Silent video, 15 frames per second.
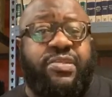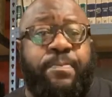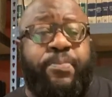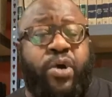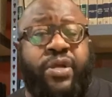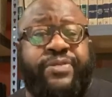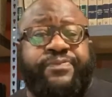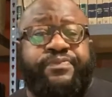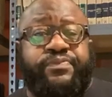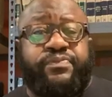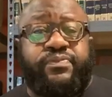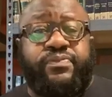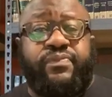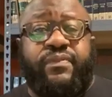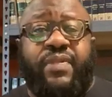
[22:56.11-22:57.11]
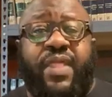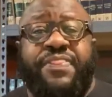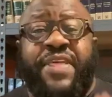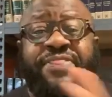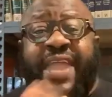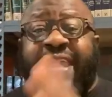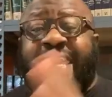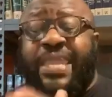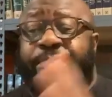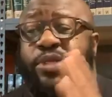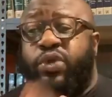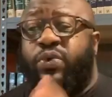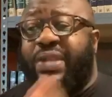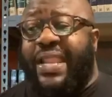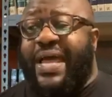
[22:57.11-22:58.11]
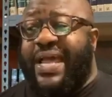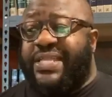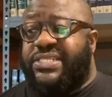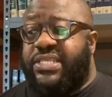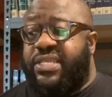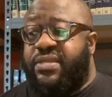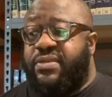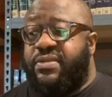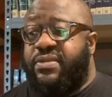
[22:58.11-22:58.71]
book that they keep utilizing.